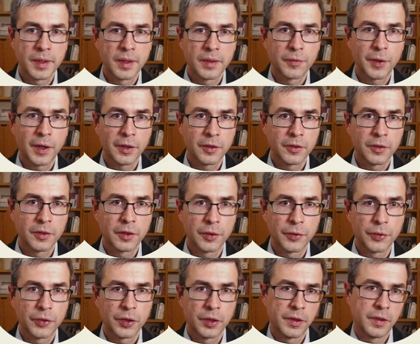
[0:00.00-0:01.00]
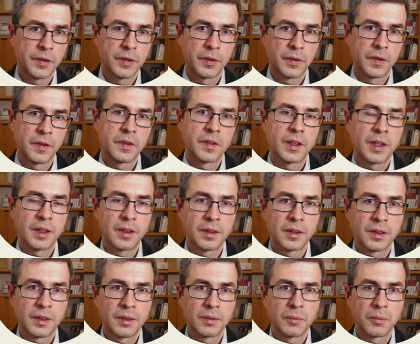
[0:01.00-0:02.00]
function of choice. So this
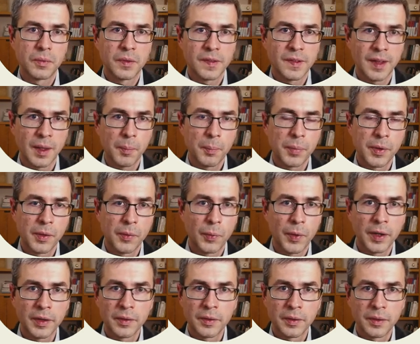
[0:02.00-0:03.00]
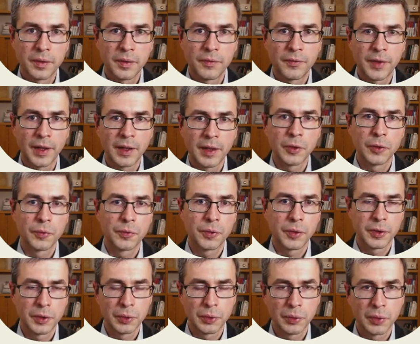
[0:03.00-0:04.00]
can sample one value
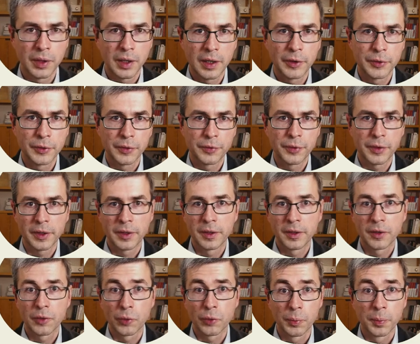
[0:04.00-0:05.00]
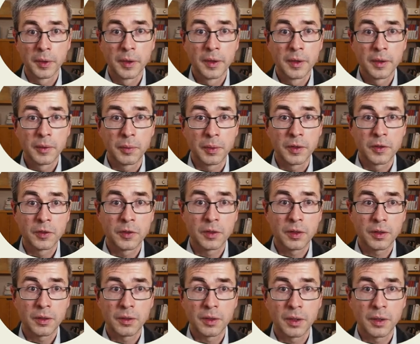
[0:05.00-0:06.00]
for you out of a group
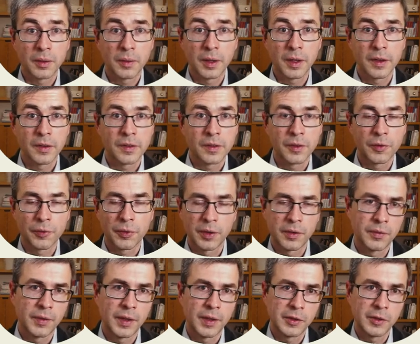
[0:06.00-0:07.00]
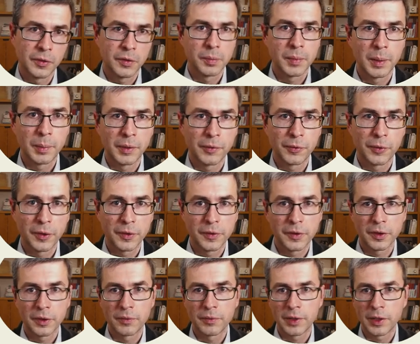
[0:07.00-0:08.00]
which has different values maybe for a
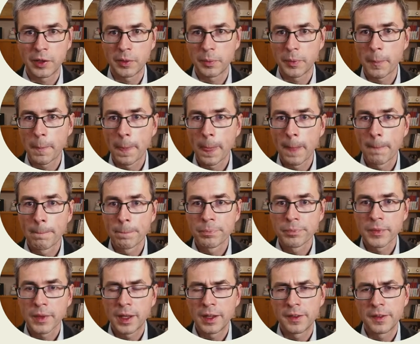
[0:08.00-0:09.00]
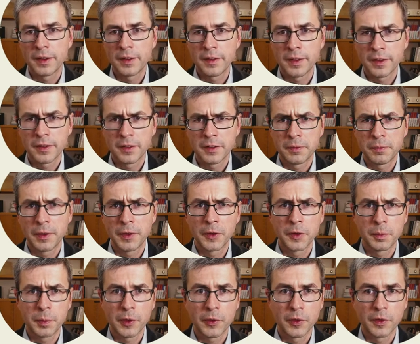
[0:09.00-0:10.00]
certain variable. And then there's this
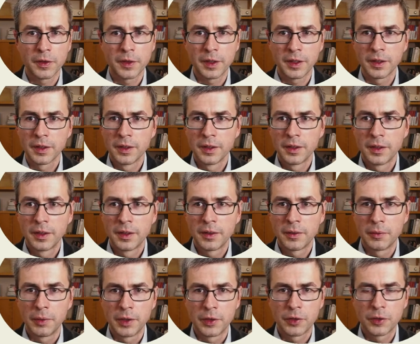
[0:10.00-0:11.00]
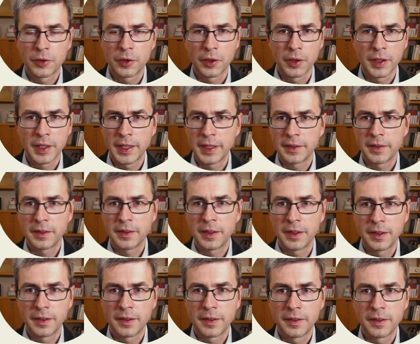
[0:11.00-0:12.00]
very special thing which
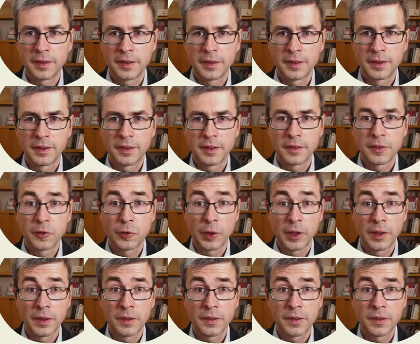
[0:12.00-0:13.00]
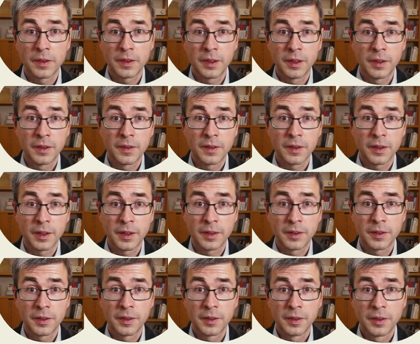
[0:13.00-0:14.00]
concatenates strings inside